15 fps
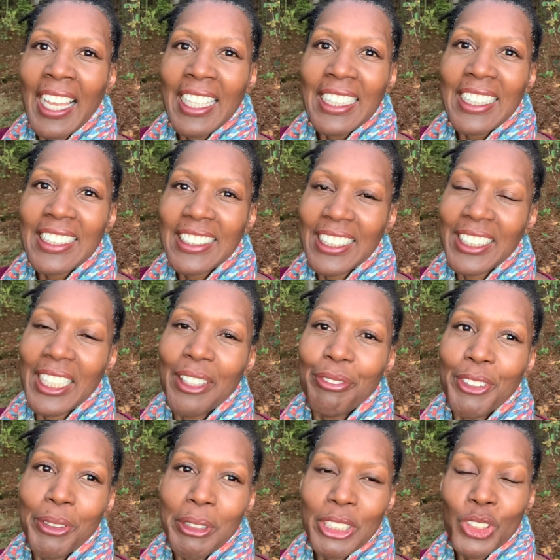Listen, if
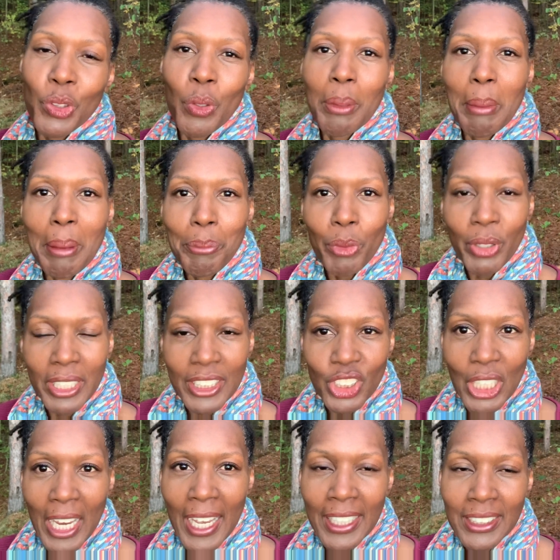you enjoy my morning
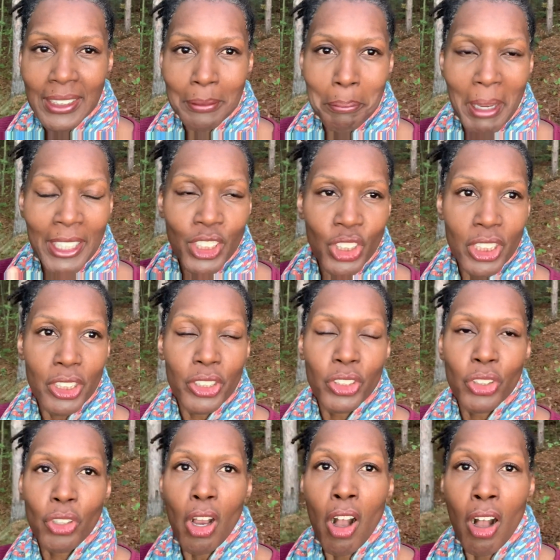chats, my shares
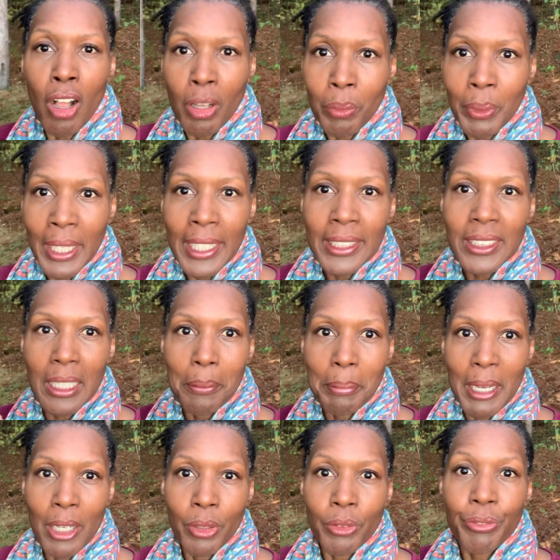are always
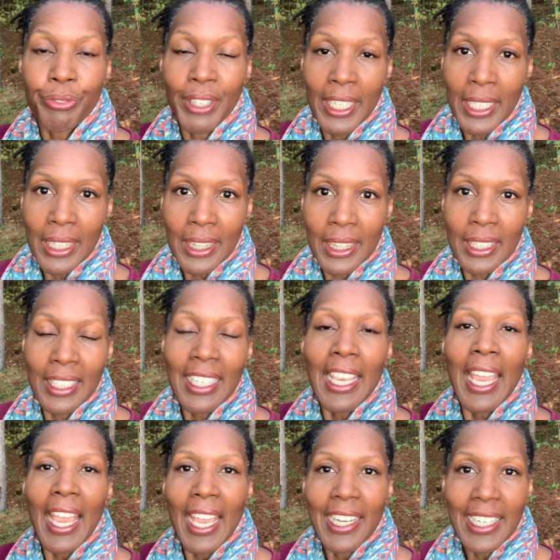about faith
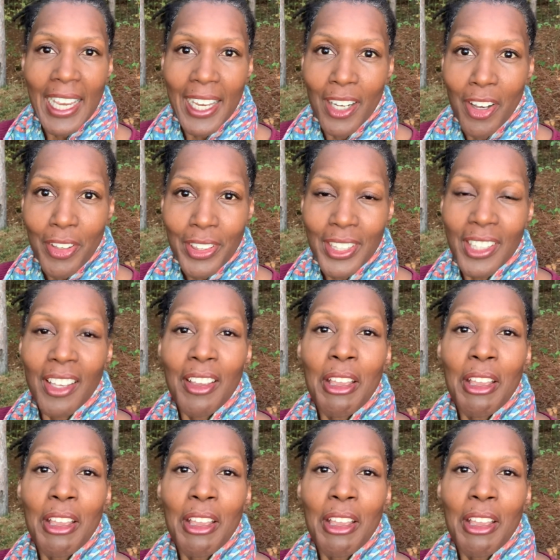and health.